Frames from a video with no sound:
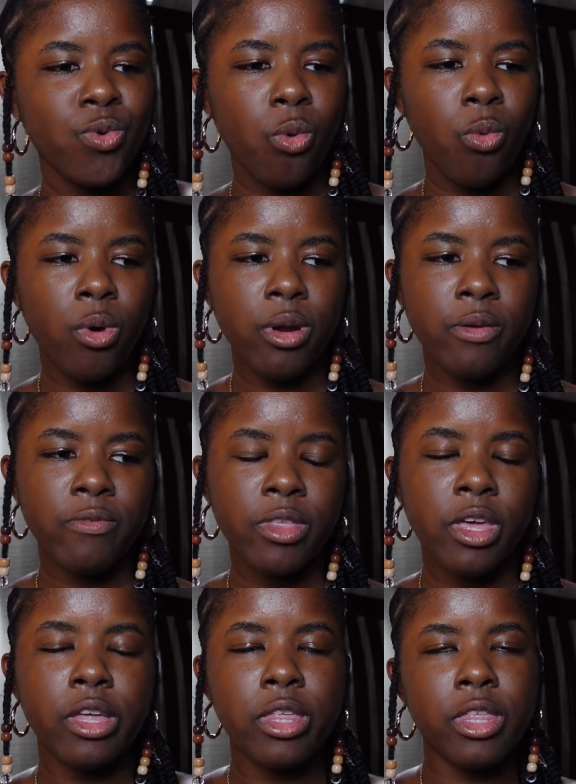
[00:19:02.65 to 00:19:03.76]
One of
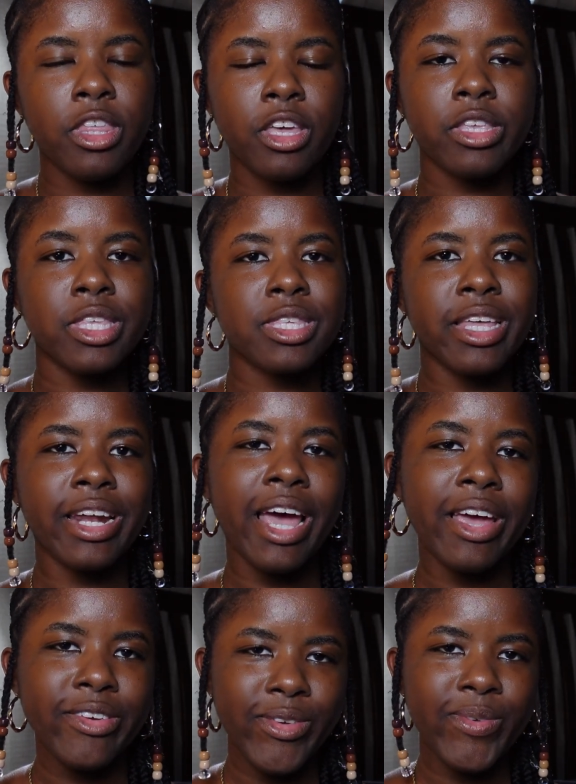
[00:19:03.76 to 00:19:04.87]
the other things that
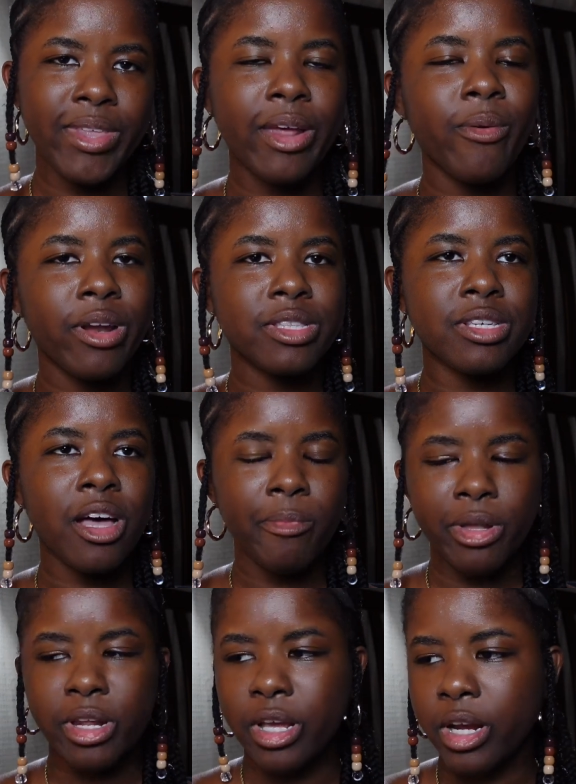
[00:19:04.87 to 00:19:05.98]
I do that I wanted to hop
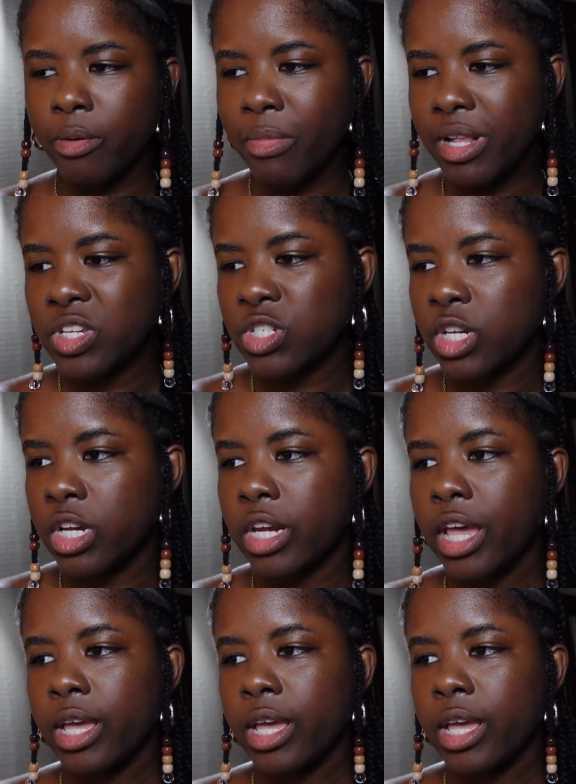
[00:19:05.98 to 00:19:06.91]
on here and mention